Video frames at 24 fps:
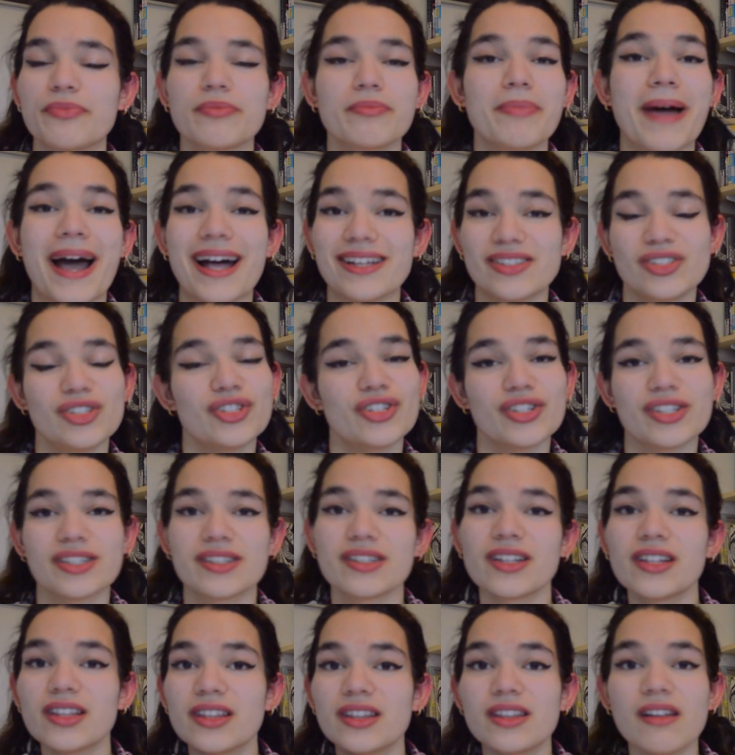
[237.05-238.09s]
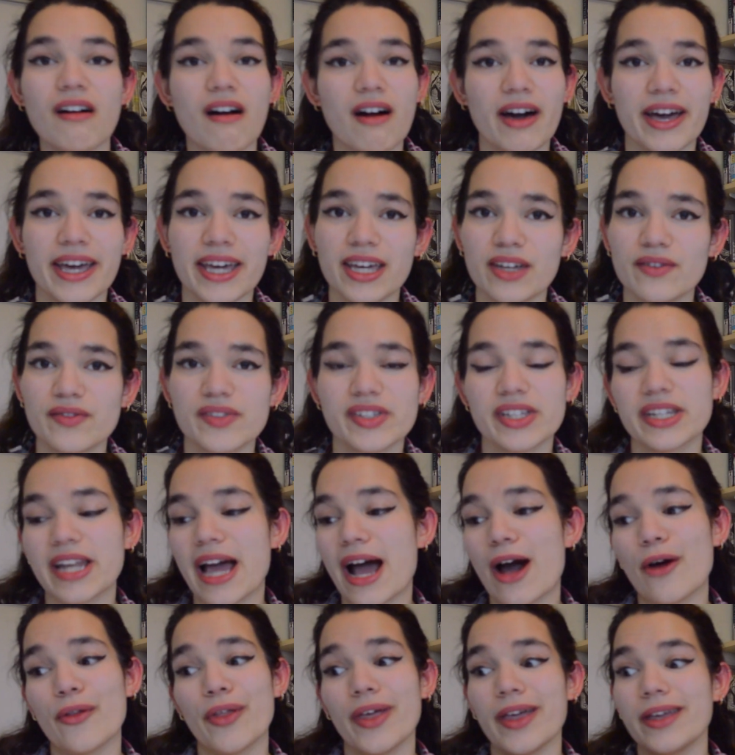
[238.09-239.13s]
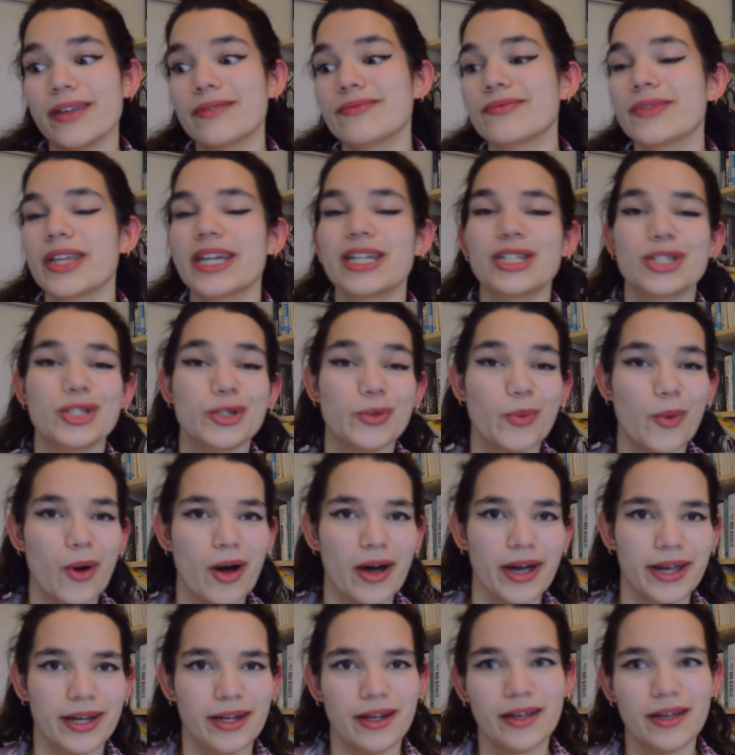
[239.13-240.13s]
passengers' lives and how they intertwine